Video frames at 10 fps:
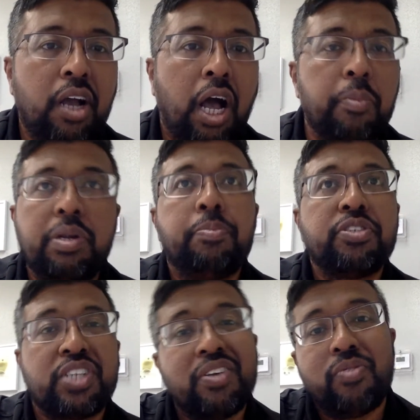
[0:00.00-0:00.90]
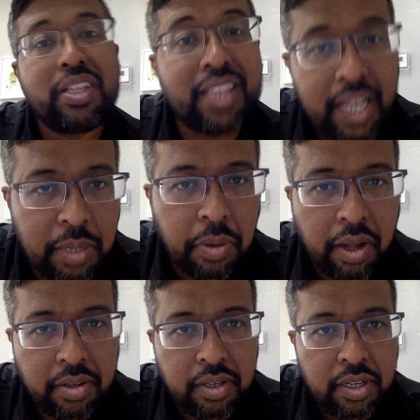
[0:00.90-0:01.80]
how many percent read the
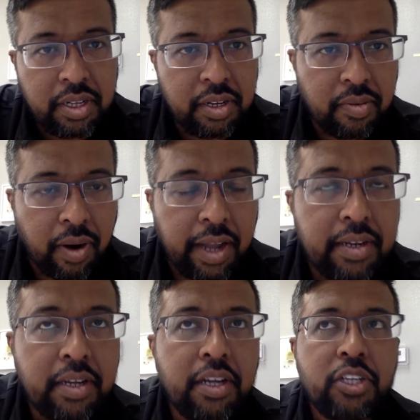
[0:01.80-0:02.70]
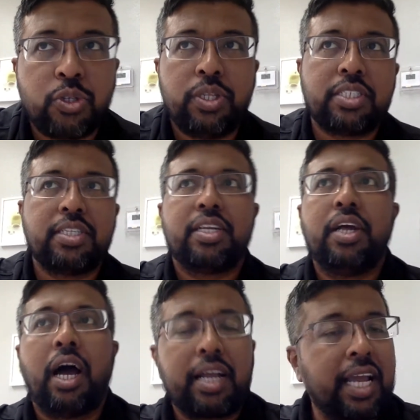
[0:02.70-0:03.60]
email, right? So this is,
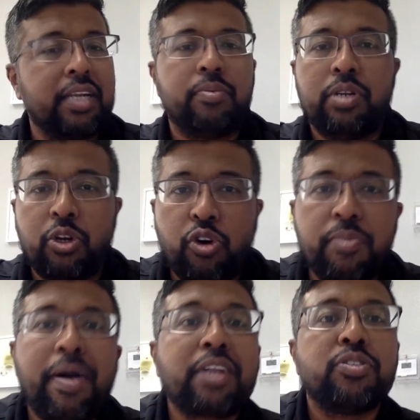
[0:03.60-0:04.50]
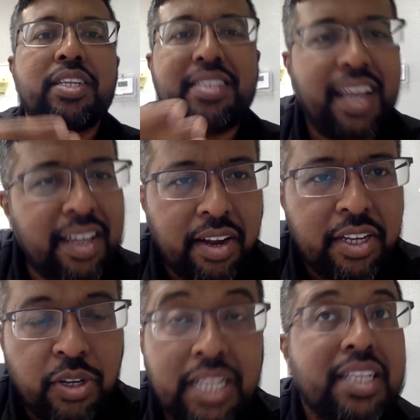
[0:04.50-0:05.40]
again, when going back to the
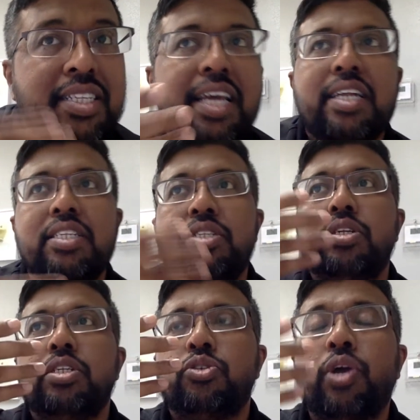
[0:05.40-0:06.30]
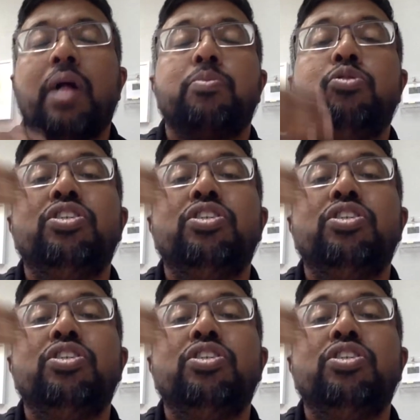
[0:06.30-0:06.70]
data, you let the data to help you